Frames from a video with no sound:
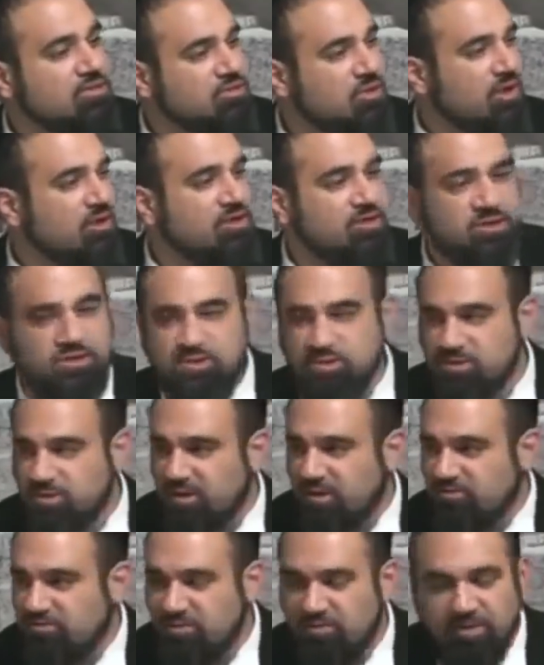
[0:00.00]
starts
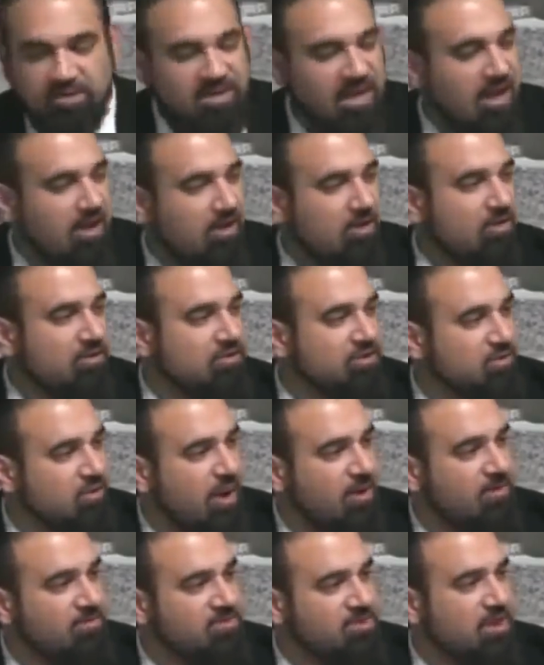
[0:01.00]
giving him a towel to
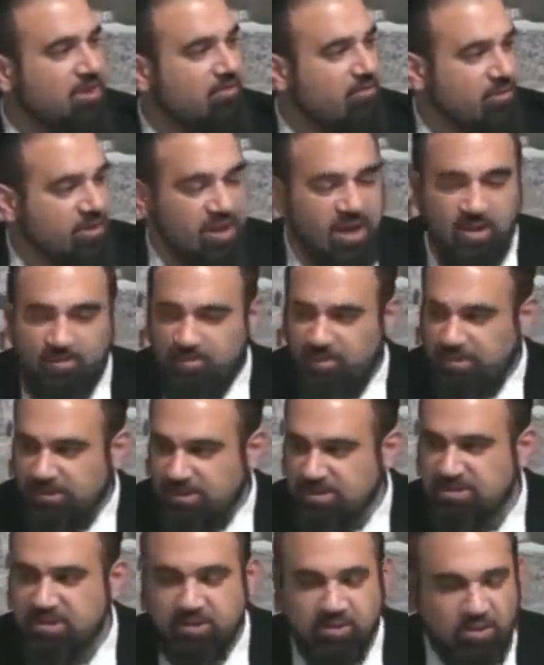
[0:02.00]
wipe himself. What happened?
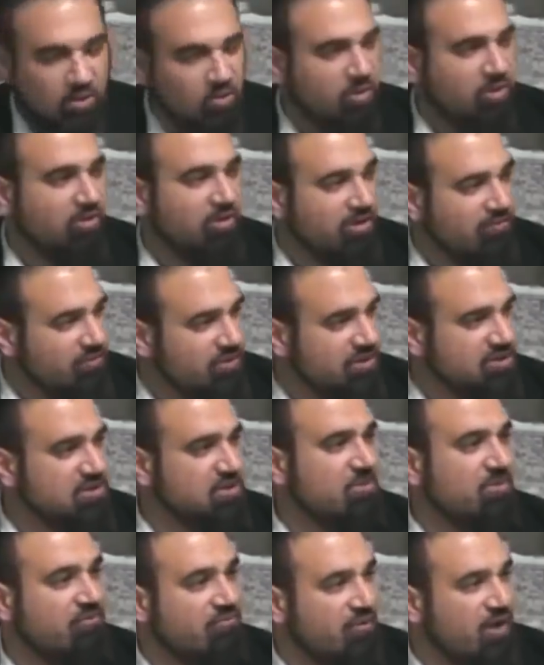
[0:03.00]
Listen, don't worry, everything's
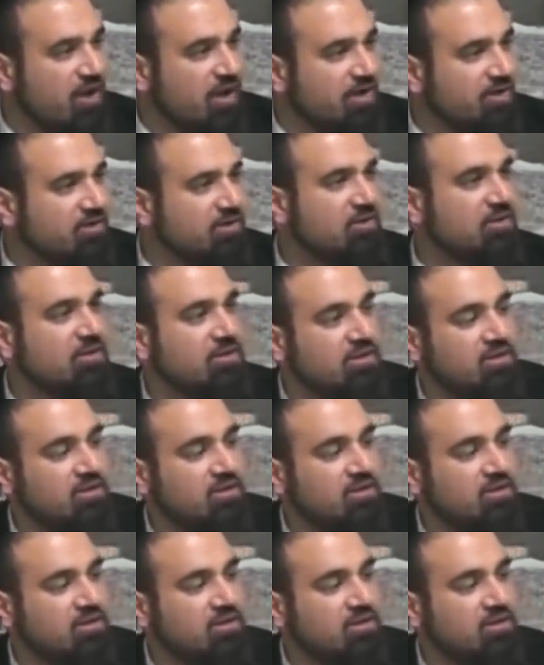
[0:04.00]
gonna be fine.